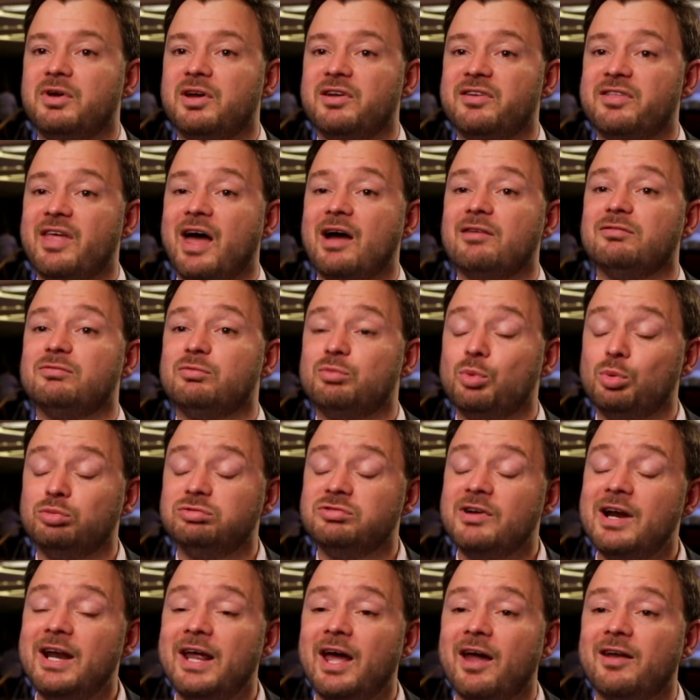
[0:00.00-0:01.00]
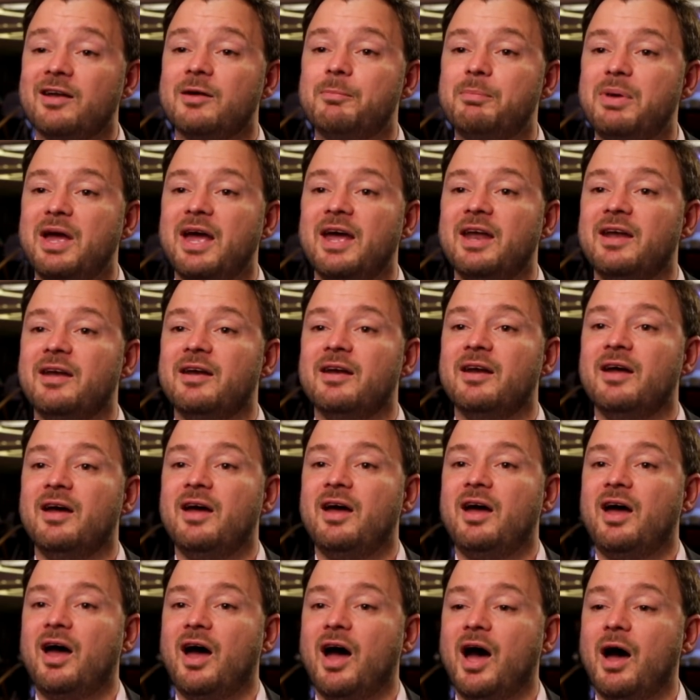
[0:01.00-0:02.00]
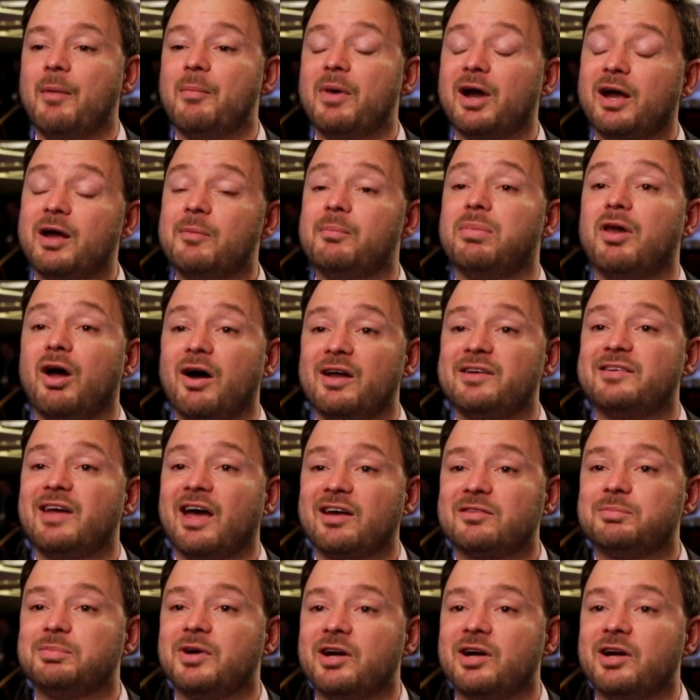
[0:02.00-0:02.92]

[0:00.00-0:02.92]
Because that will really underpin a compliant tax